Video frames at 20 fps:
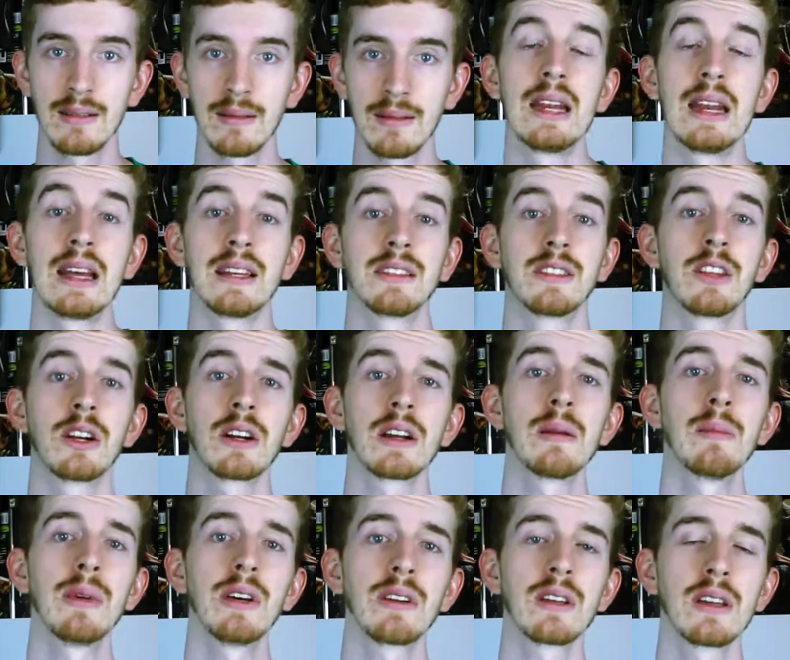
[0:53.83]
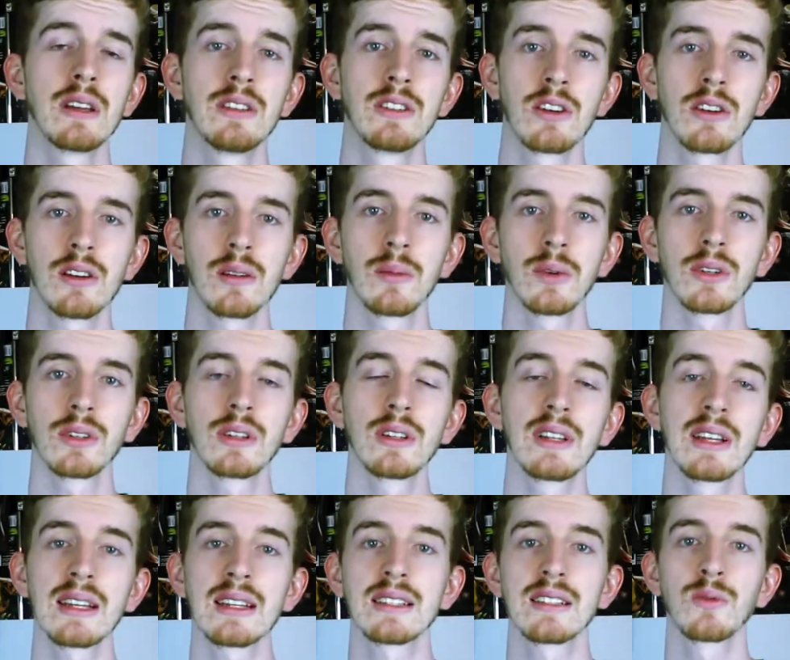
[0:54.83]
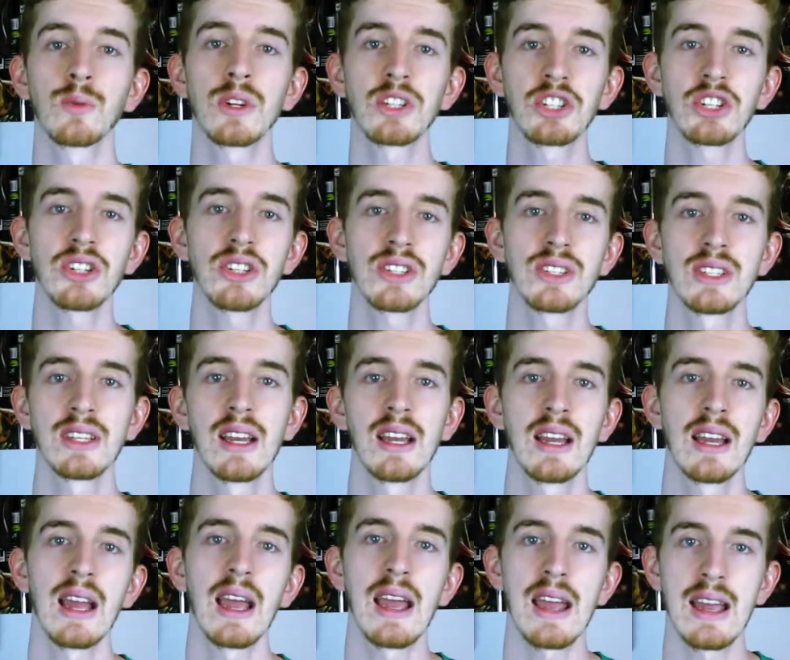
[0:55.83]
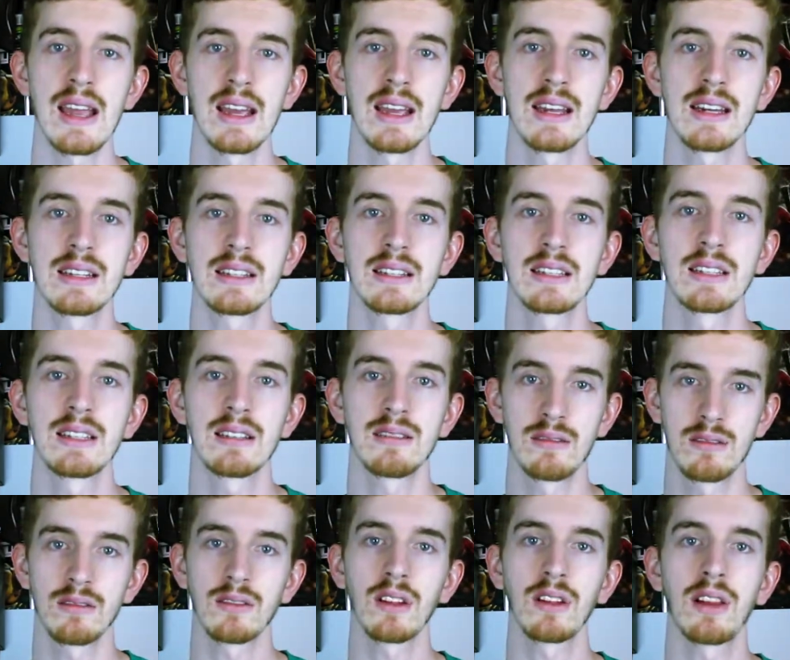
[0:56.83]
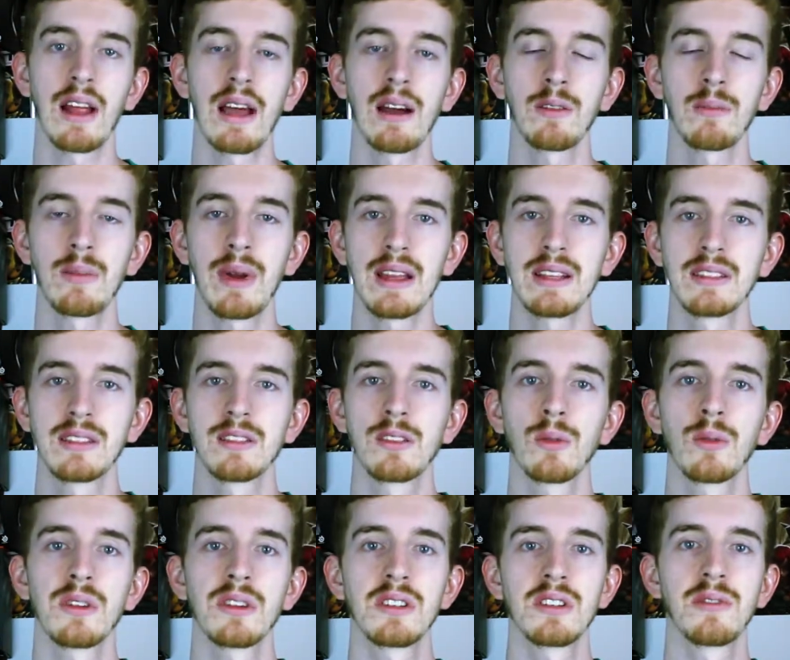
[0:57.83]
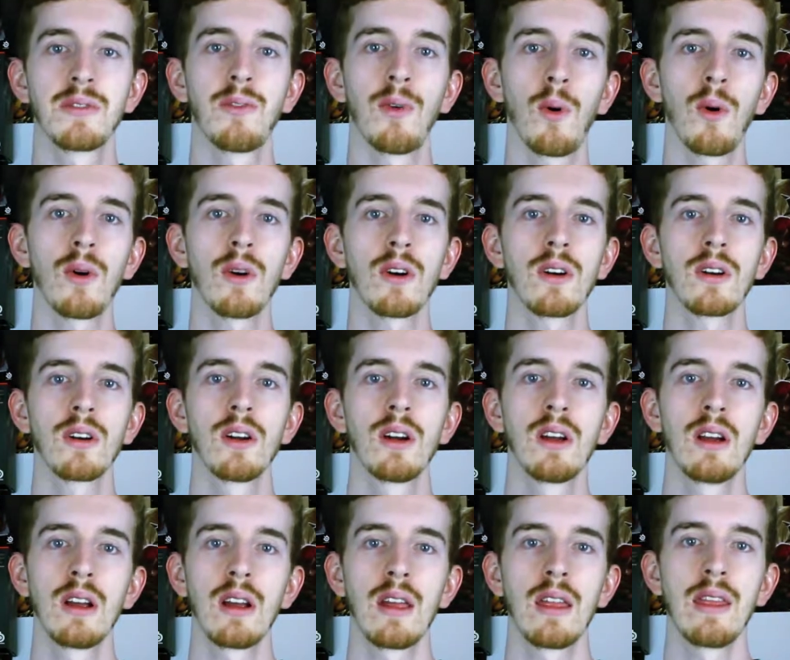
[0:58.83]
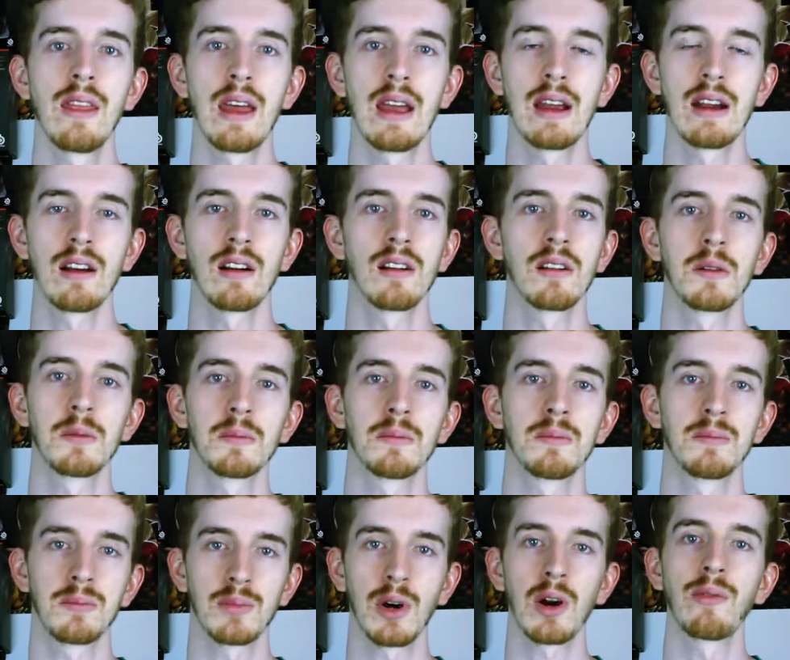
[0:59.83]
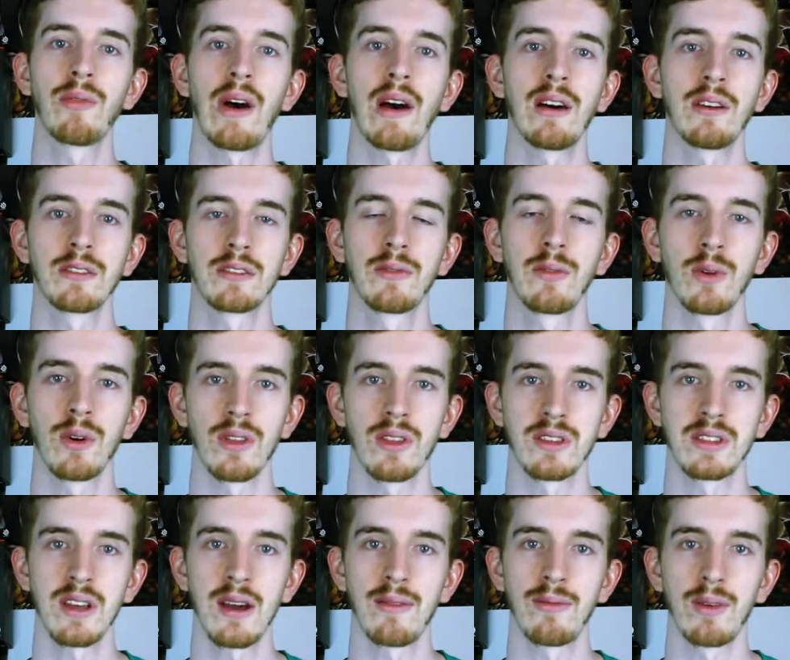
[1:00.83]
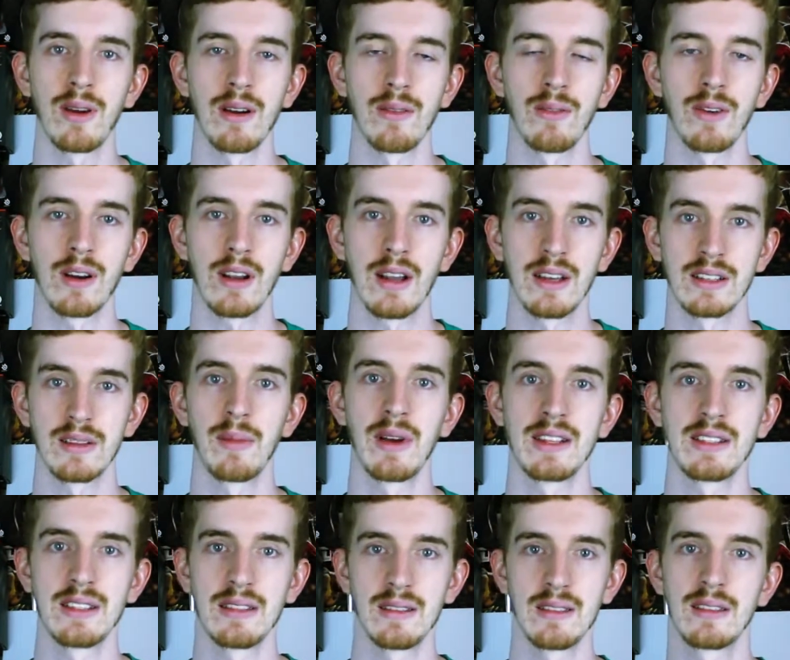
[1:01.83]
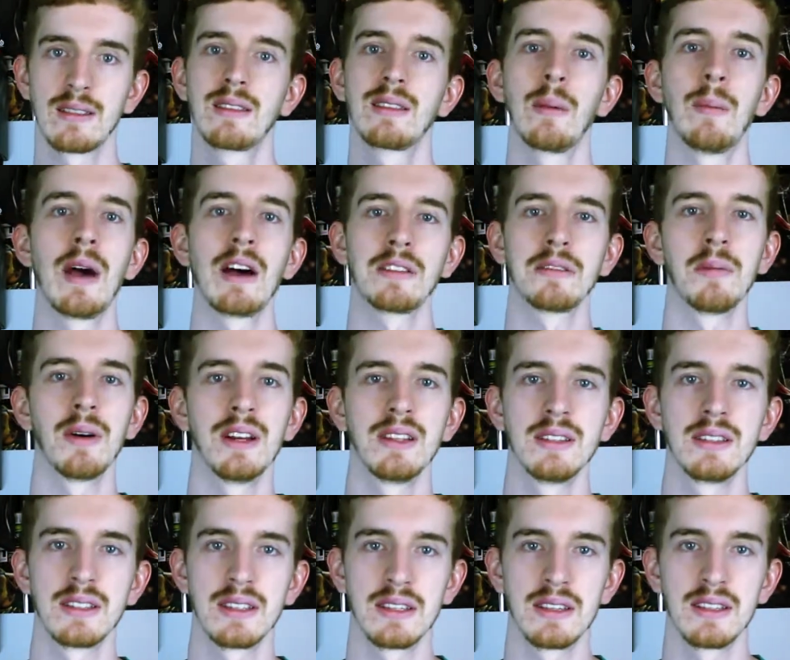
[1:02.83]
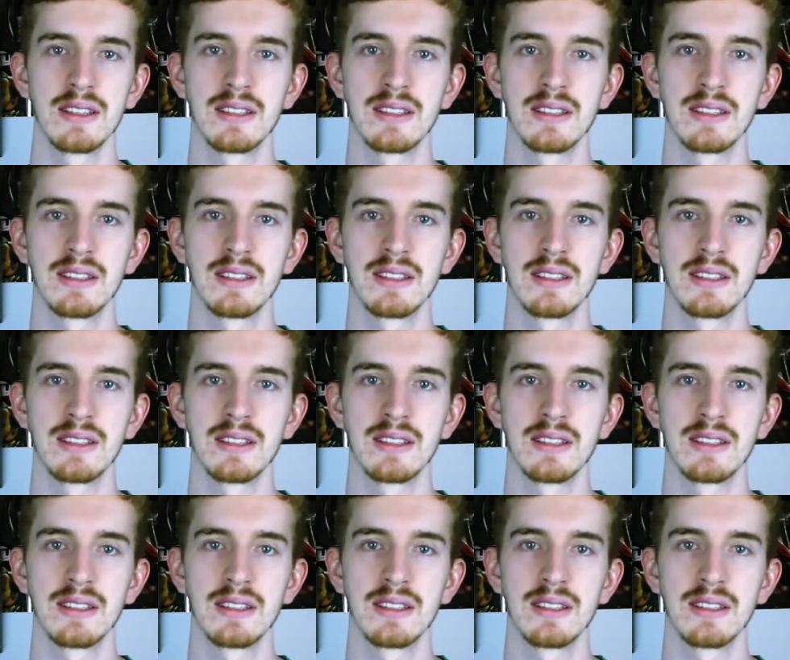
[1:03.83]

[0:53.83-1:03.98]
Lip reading: It has 30 million durable click switches and cloud-based storage for their profiles for the software for customizing the mouse buttons and